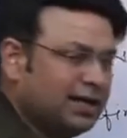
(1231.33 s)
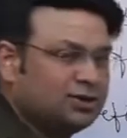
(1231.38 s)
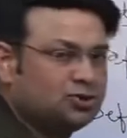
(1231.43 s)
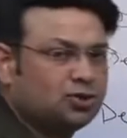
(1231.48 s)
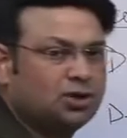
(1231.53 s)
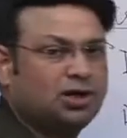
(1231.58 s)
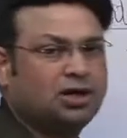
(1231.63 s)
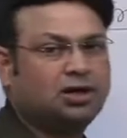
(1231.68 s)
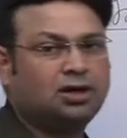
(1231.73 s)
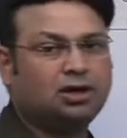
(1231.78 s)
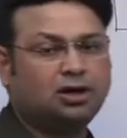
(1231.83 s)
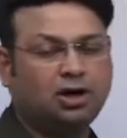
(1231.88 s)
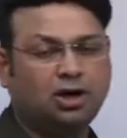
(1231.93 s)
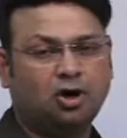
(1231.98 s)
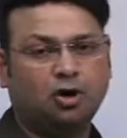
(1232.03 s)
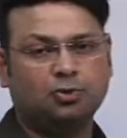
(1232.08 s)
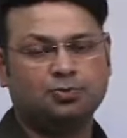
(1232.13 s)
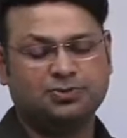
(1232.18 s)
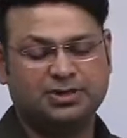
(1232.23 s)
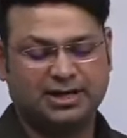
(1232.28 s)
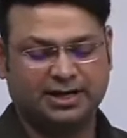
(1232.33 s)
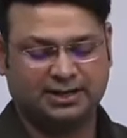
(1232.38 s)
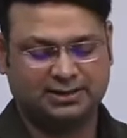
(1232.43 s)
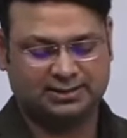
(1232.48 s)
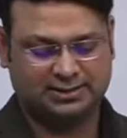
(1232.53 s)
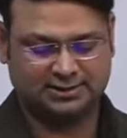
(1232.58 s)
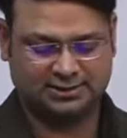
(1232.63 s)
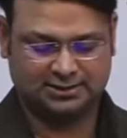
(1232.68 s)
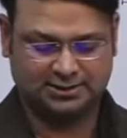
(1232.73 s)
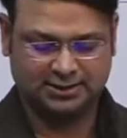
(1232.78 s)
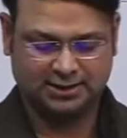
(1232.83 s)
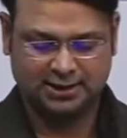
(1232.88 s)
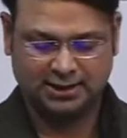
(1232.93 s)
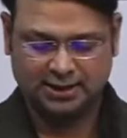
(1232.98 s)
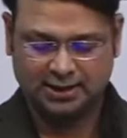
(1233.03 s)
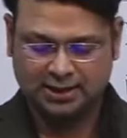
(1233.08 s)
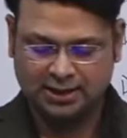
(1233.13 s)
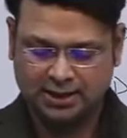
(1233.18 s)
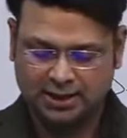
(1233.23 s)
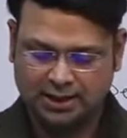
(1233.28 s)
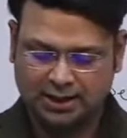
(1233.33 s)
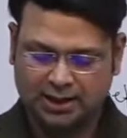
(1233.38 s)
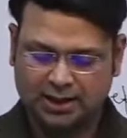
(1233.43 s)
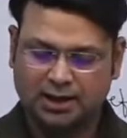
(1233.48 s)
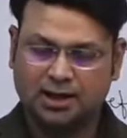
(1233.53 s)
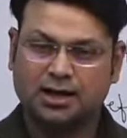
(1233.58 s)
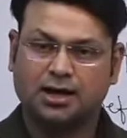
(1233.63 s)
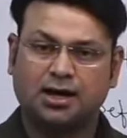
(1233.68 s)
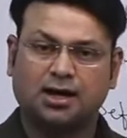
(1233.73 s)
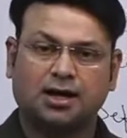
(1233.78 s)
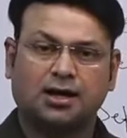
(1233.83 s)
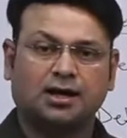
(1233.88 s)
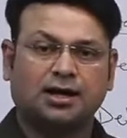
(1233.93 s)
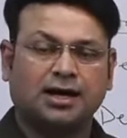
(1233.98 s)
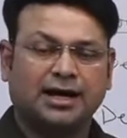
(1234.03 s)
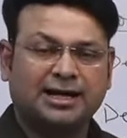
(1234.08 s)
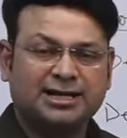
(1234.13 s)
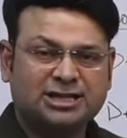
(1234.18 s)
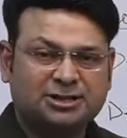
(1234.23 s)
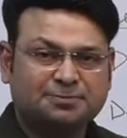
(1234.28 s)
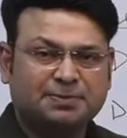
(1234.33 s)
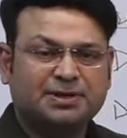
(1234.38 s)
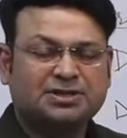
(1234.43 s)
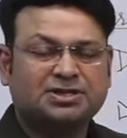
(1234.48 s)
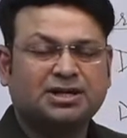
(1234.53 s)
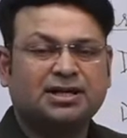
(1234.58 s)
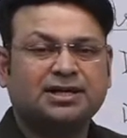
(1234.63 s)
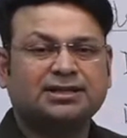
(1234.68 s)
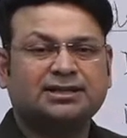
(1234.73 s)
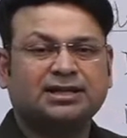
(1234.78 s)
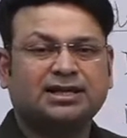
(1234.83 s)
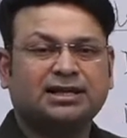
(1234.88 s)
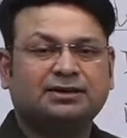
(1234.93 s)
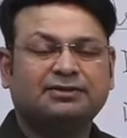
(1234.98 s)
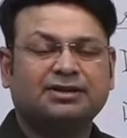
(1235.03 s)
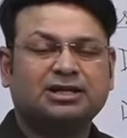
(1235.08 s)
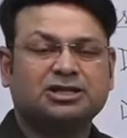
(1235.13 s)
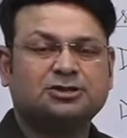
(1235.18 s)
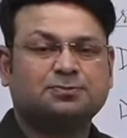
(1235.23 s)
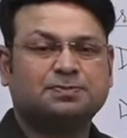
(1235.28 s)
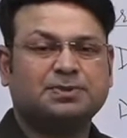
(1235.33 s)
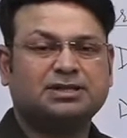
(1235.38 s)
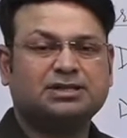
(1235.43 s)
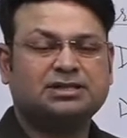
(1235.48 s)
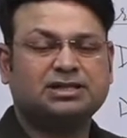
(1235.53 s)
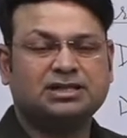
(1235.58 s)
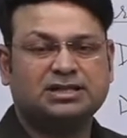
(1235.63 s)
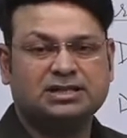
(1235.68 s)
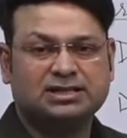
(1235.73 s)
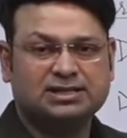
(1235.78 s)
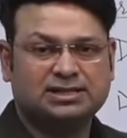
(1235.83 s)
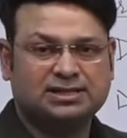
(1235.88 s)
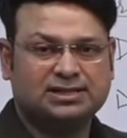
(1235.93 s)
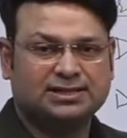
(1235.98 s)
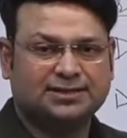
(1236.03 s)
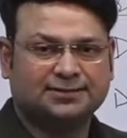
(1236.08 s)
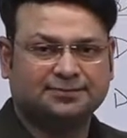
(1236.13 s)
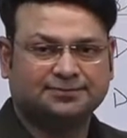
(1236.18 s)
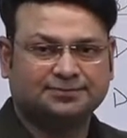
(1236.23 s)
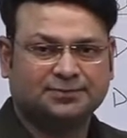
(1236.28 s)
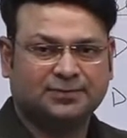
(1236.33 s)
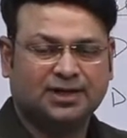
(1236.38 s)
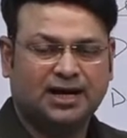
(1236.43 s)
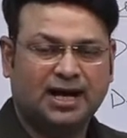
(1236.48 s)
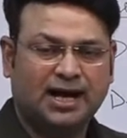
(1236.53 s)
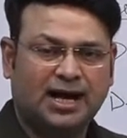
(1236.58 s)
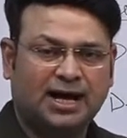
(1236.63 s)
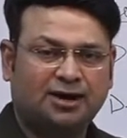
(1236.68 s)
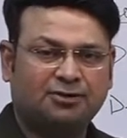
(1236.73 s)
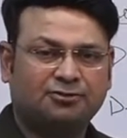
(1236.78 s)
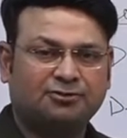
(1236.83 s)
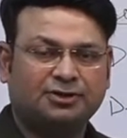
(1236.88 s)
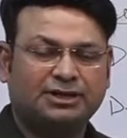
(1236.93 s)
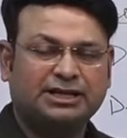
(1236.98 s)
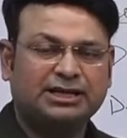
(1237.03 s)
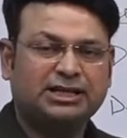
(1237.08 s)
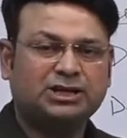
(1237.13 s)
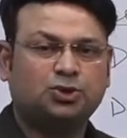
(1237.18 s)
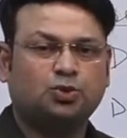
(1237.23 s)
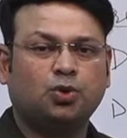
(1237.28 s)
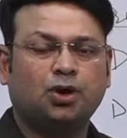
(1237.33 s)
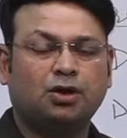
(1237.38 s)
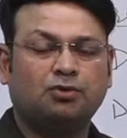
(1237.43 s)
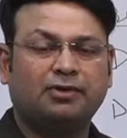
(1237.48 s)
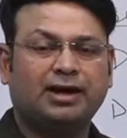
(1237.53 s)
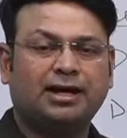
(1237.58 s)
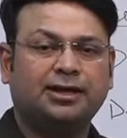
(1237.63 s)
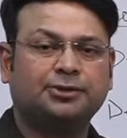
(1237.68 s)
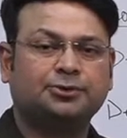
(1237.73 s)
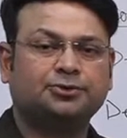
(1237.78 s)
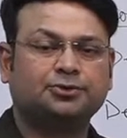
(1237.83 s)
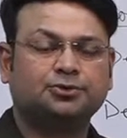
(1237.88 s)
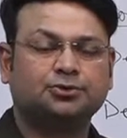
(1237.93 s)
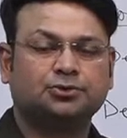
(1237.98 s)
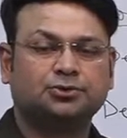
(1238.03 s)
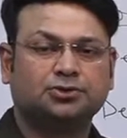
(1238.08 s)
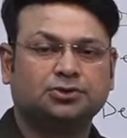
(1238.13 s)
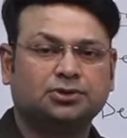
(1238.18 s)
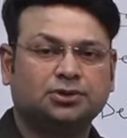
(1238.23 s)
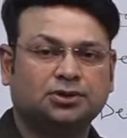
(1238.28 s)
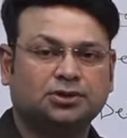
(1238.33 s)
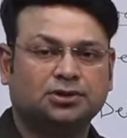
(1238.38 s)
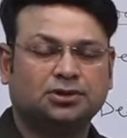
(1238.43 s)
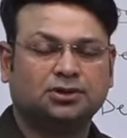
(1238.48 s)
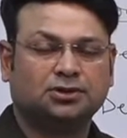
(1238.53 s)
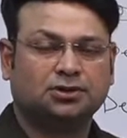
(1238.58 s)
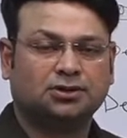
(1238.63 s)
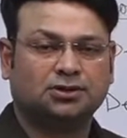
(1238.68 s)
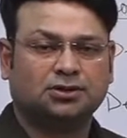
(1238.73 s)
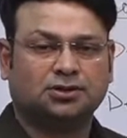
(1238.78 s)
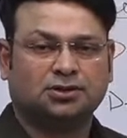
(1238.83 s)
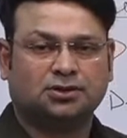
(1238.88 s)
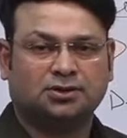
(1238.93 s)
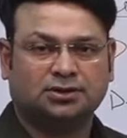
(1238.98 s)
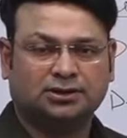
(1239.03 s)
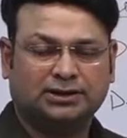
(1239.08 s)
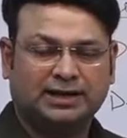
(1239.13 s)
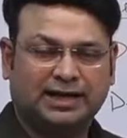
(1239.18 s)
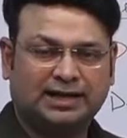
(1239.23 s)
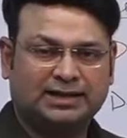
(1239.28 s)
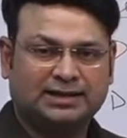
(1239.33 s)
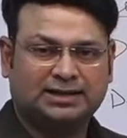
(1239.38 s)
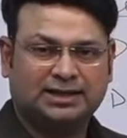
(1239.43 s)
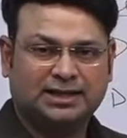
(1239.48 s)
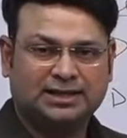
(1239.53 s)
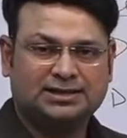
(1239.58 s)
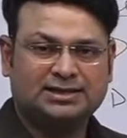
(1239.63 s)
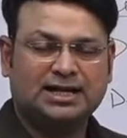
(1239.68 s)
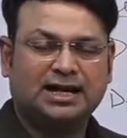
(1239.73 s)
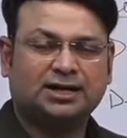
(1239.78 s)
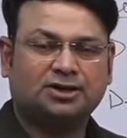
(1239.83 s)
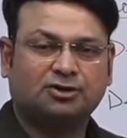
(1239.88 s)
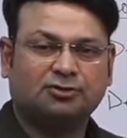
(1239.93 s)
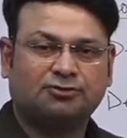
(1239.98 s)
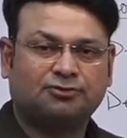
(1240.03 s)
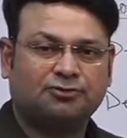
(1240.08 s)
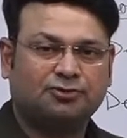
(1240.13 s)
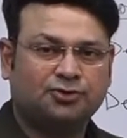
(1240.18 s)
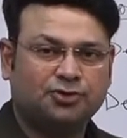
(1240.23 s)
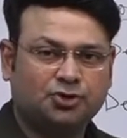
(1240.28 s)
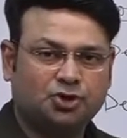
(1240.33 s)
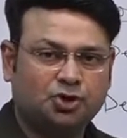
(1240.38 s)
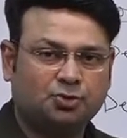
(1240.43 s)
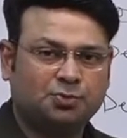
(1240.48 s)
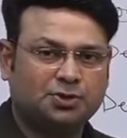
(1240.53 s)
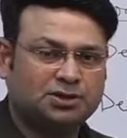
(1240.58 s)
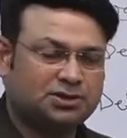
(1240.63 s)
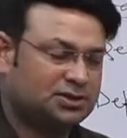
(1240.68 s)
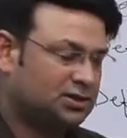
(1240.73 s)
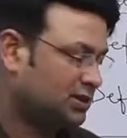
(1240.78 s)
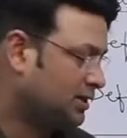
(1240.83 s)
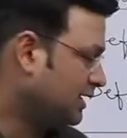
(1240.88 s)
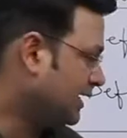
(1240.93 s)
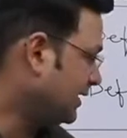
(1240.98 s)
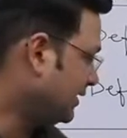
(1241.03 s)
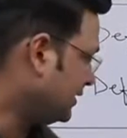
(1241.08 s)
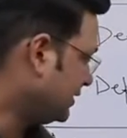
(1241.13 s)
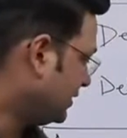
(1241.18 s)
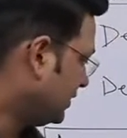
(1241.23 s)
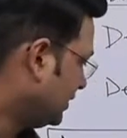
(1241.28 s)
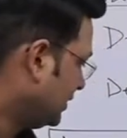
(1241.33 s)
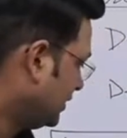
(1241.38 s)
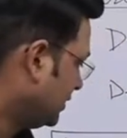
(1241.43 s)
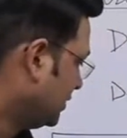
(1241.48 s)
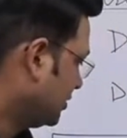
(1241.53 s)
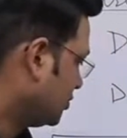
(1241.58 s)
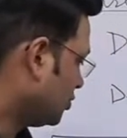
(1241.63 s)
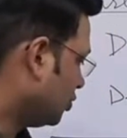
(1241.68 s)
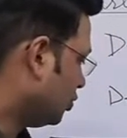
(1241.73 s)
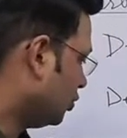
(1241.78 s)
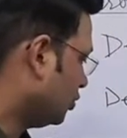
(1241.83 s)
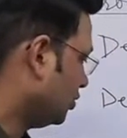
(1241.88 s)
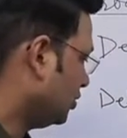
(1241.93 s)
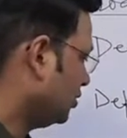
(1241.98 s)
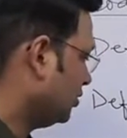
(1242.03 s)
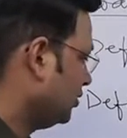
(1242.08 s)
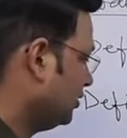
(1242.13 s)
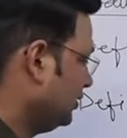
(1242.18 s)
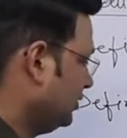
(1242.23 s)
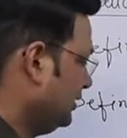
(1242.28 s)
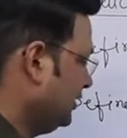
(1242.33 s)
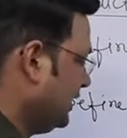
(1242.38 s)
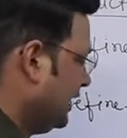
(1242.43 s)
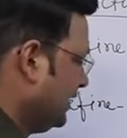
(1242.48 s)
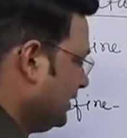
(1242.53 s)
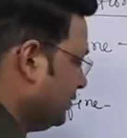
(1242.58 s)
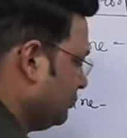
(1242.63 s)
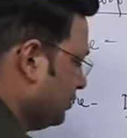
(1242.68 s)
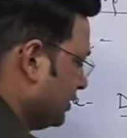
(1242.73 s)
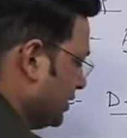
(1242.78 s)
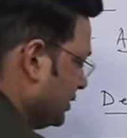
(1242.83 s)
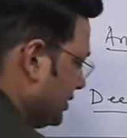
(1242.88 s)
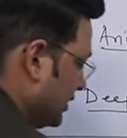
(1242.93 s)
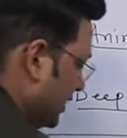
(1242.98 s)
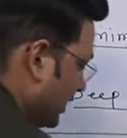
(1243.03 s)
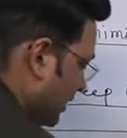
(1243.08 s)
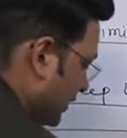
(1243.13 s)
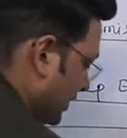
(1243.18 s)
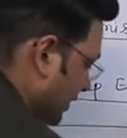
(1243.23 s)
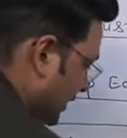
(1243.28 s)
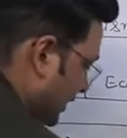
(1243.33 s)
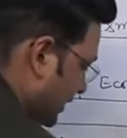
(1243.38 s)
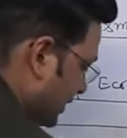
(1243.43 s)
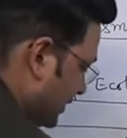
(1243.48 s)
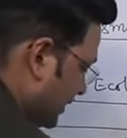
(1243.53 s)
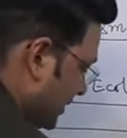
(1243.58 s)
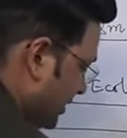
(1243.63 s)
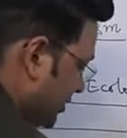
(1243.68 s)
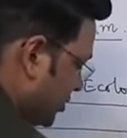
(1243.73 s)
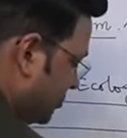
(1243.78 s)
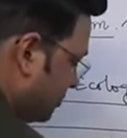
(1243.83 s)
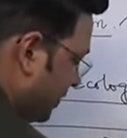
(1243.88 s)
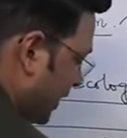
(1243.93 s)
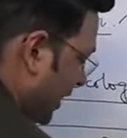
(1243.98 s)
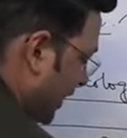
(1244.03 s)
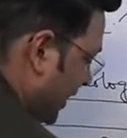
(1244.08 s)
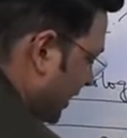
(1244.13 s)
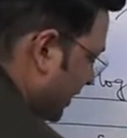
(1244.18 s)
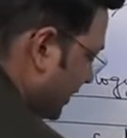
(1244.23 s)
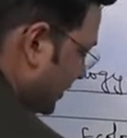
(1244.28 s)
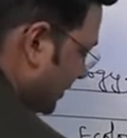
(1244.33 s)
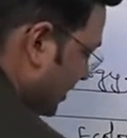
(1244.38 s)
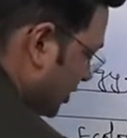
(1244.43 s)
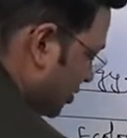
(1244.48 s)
natural objects, especially the living species, have equal value that is that of humans, right? So that you can say it inspired in